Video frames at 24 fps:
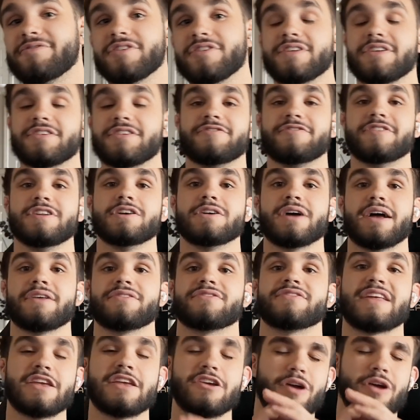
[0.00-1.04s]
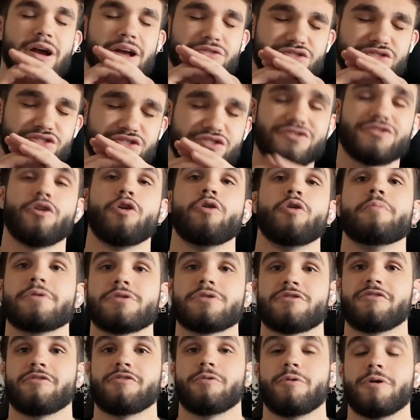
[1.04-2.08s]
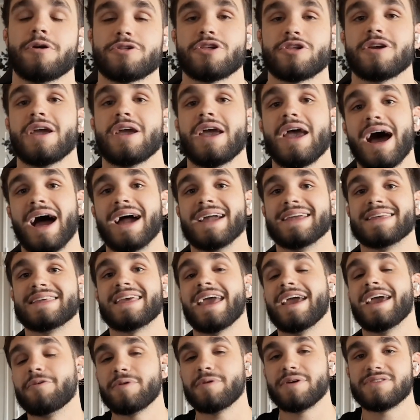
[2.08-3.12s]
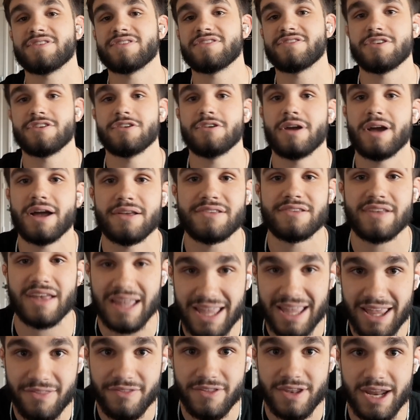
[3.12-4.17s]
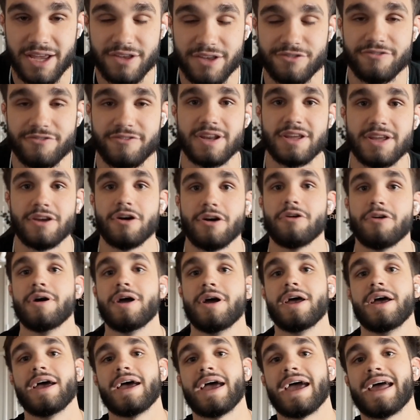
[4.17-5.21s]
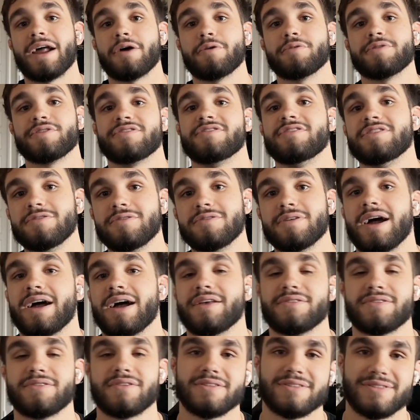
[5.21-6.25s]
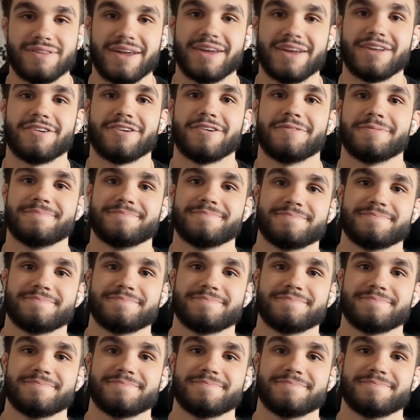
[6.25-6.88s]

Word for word: for this video, guys. Thank you guys so much for watching. I can't can't wait to see you guys in the next video, and I will see you guys later.